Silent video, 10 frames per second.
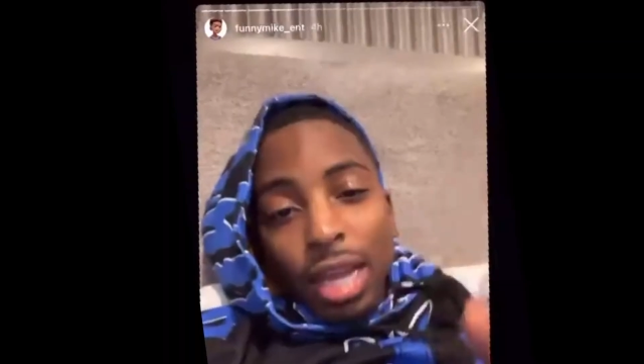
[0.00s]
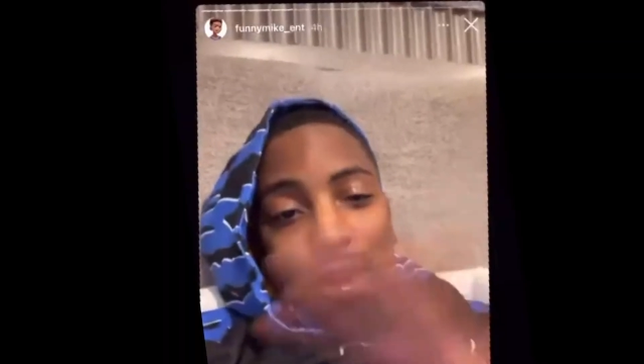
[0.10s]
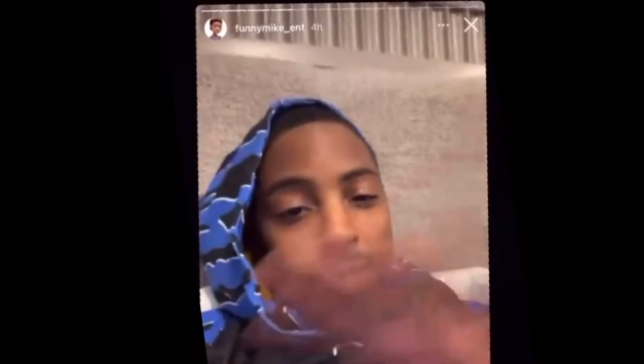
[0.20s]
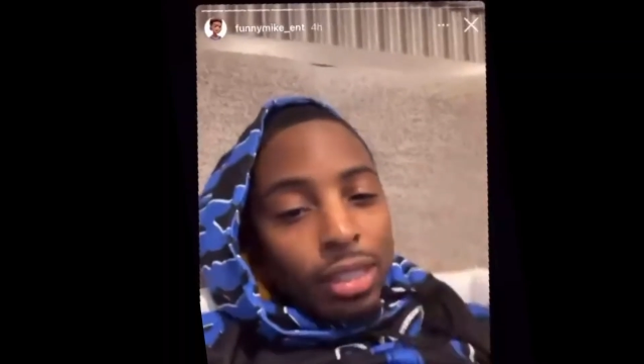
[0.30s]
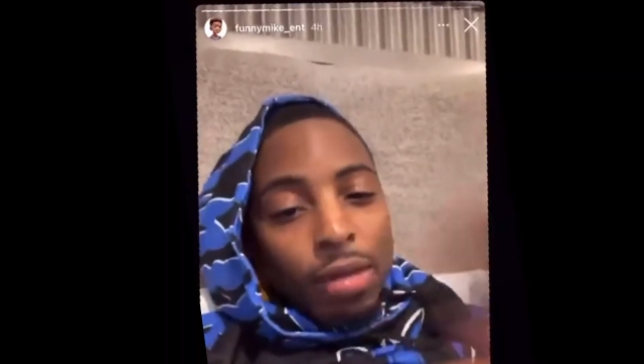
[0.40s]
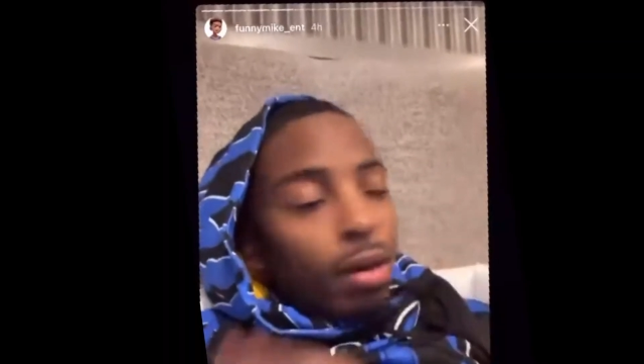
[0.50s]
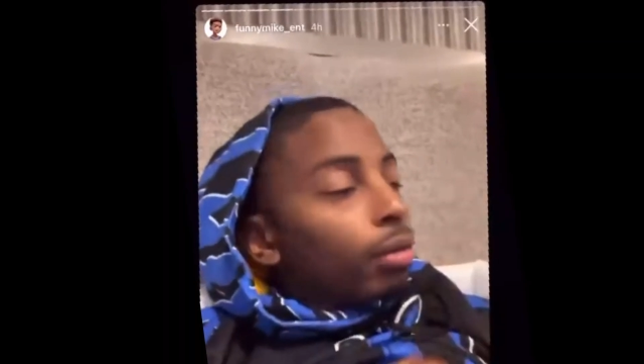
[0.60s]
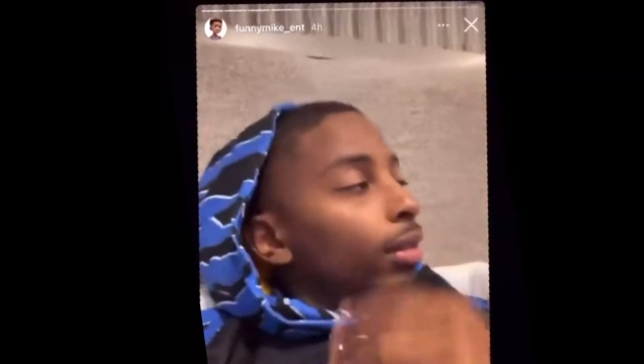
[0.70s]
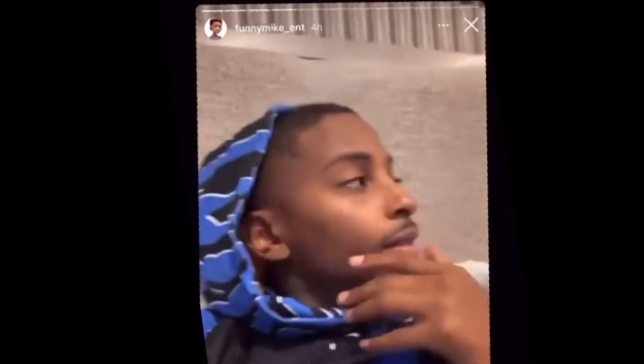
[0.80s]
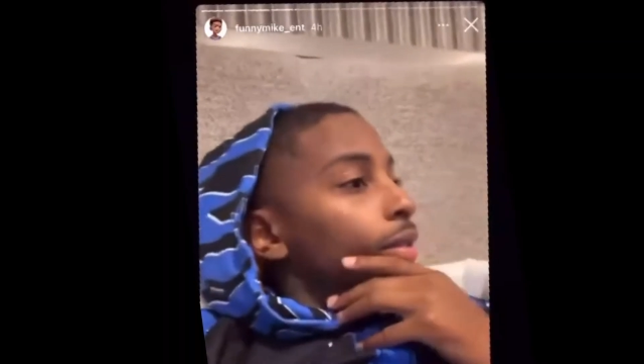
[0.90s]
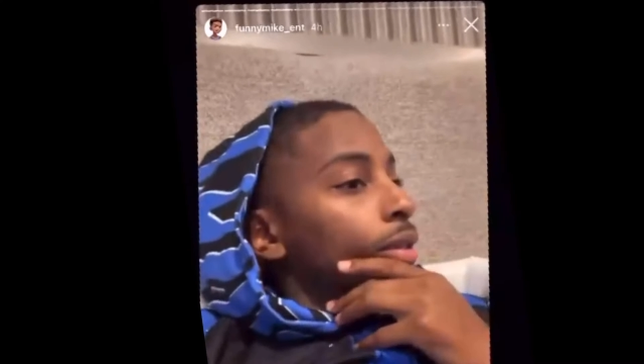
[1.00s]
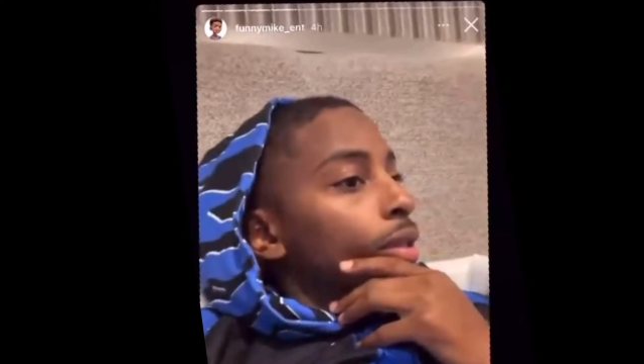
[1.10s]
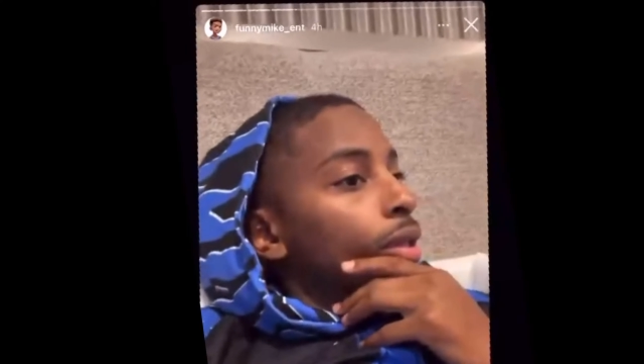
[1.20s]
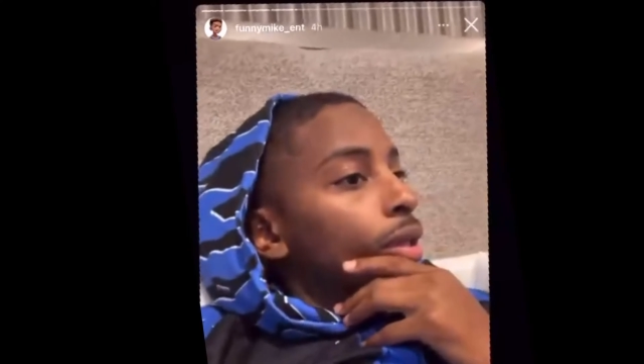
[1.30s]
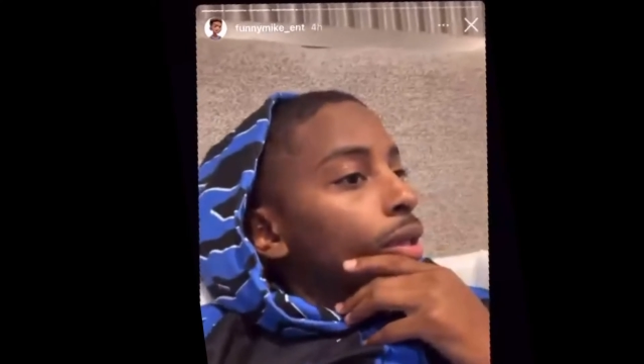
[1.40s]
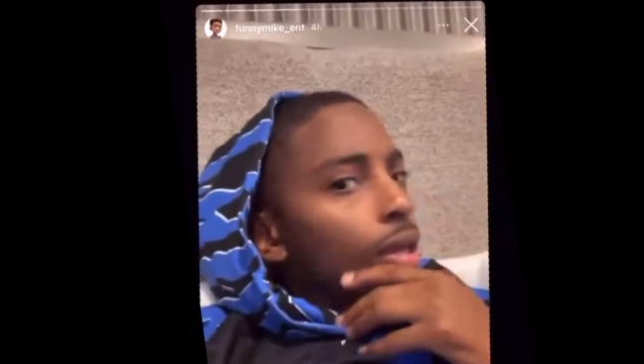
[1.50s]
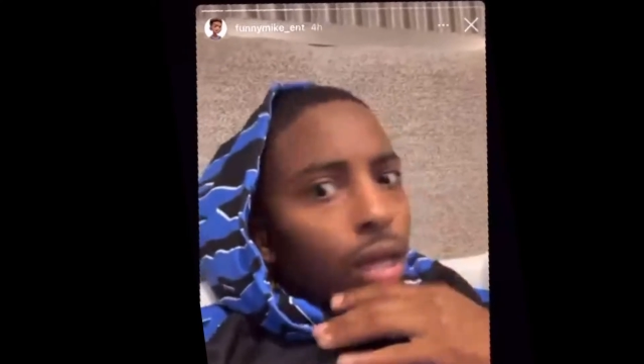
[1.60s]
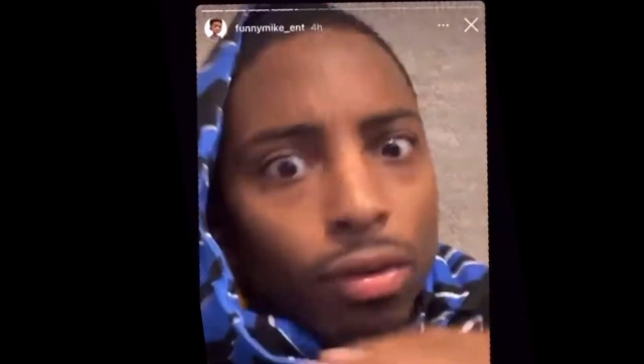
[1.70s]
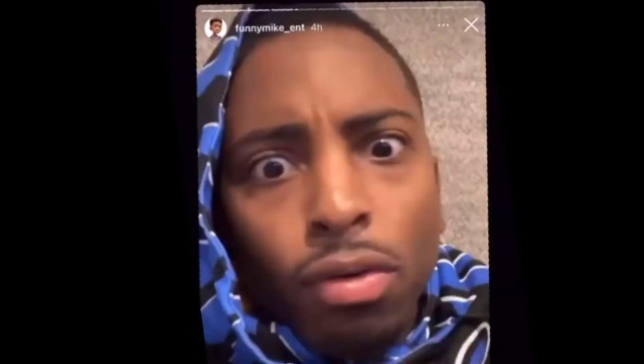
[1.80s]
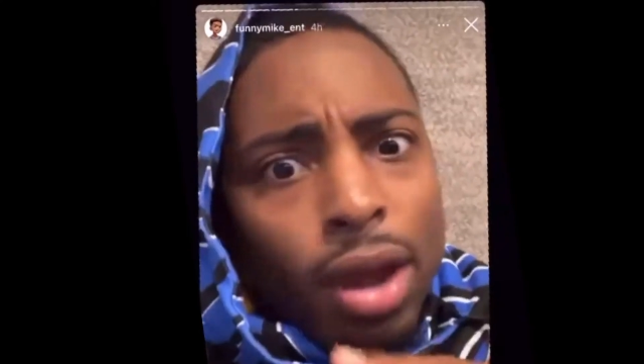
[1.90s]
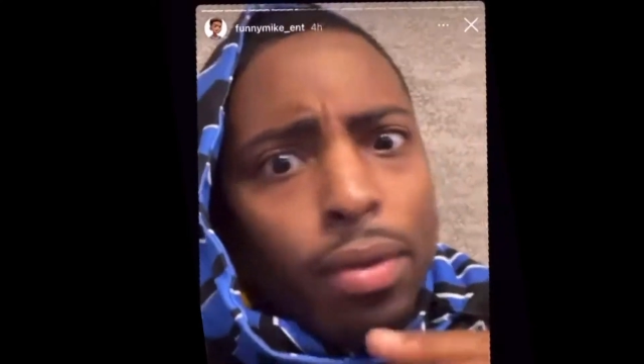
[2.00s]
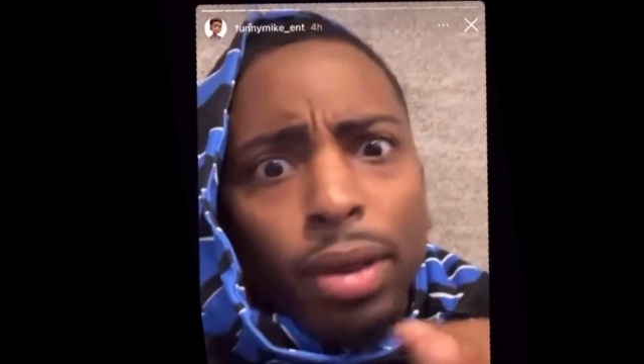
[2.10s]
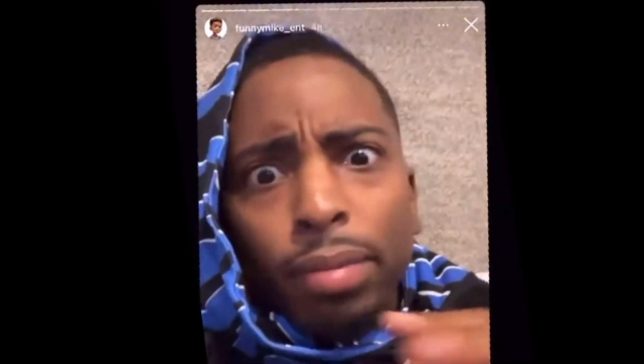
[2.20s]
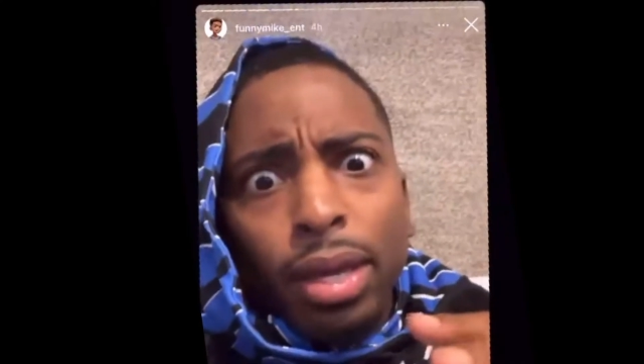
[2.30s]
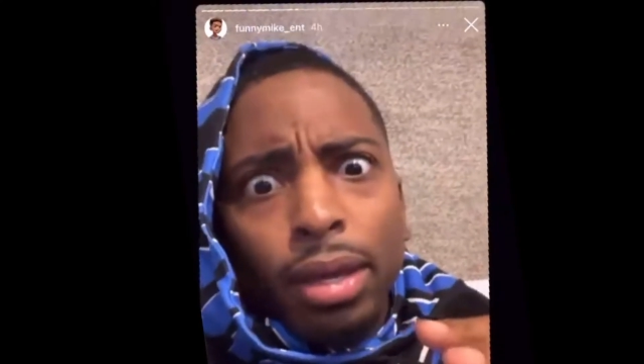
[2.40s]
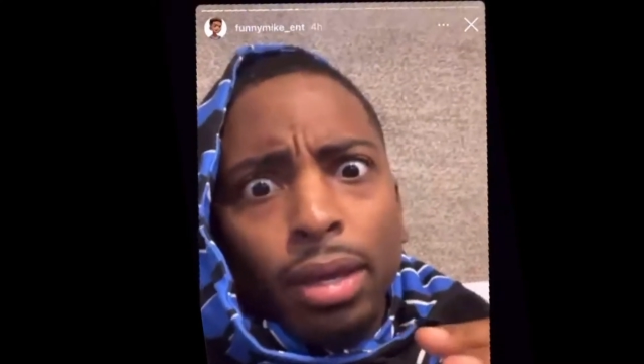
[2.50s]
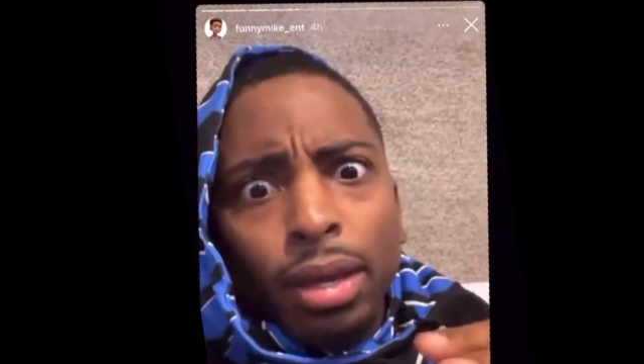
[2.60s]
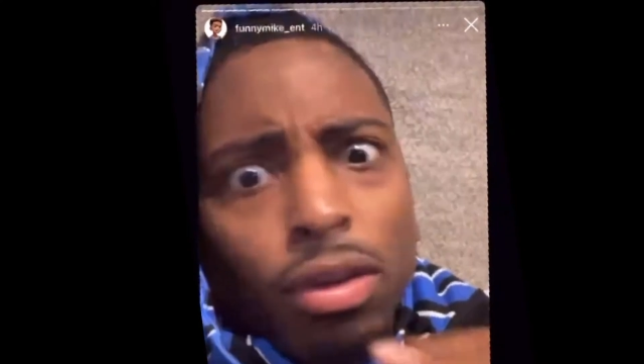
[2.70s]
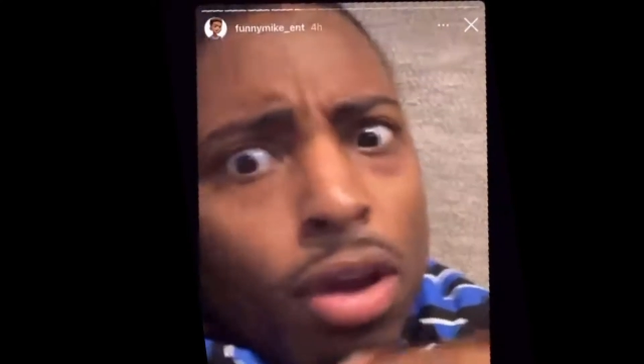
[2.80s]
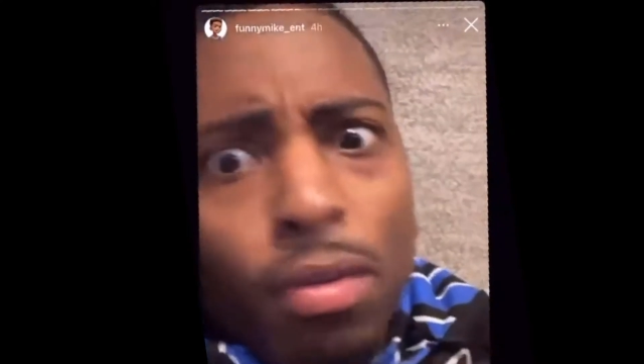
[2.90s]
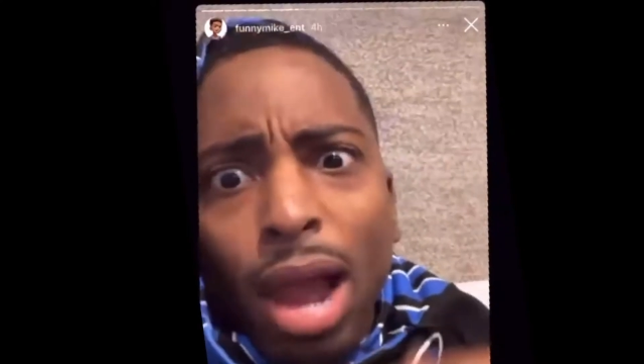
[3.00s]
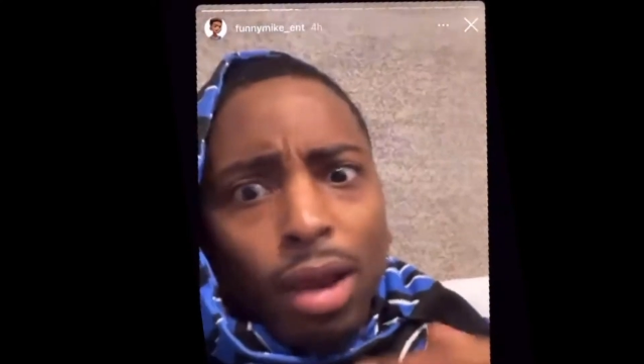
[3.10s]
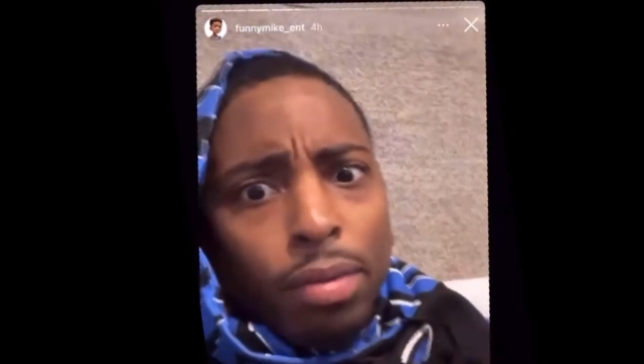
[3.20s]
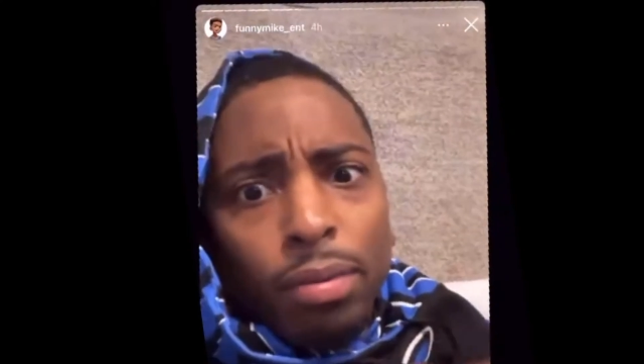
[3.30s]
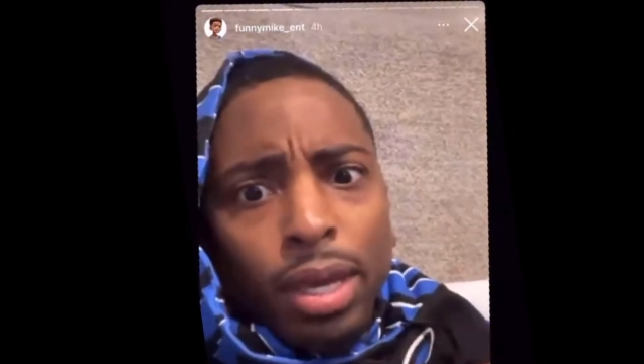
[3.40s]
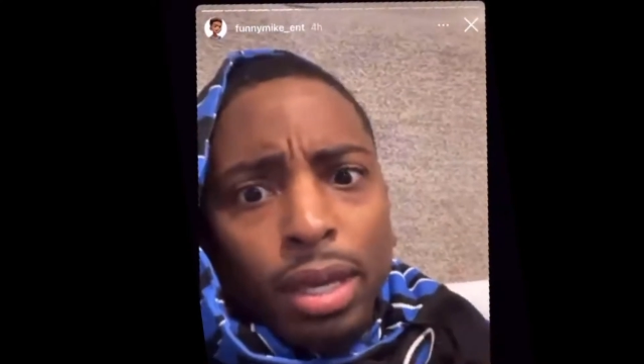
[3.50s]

I'm going to say about this? If you ain't with me and you ain't rocking with me,